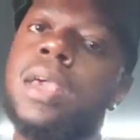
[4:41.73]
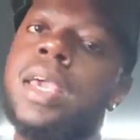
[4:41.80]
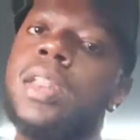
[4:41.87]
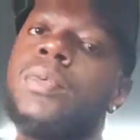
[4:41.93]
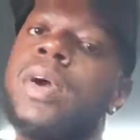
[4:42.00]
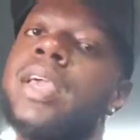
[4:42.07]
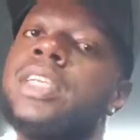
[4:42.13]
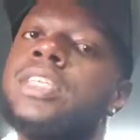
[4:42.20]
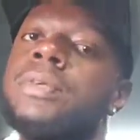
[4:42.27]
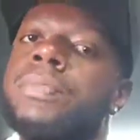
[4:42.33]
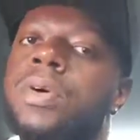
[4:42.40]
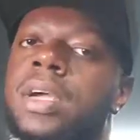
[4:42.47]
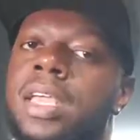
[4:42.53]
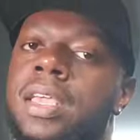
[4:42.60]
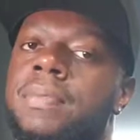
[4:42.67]
Anyway, it's your
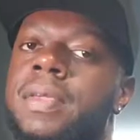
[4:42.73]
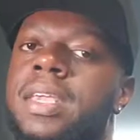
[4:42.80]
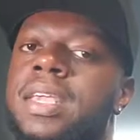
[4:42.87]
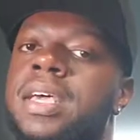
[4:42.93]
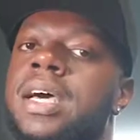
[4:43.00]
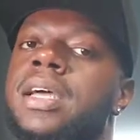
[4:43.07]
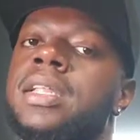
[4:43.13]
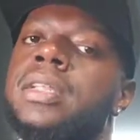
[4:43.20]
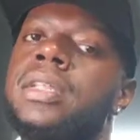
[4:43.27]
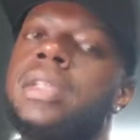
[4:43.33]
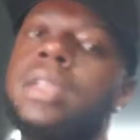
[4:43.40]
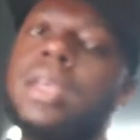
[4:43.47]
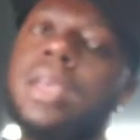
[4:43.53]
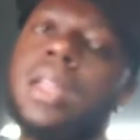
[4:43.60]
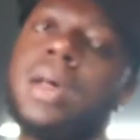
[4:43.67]
boy EB Cutting,
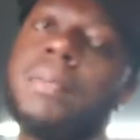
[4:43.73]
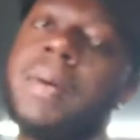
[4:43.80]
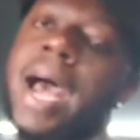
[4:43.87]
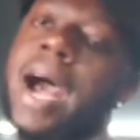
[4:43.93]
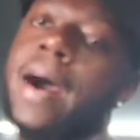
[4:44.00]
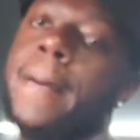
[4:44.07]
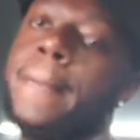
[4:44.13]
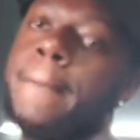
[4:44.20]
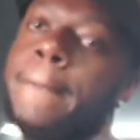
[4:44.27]
and I'm out.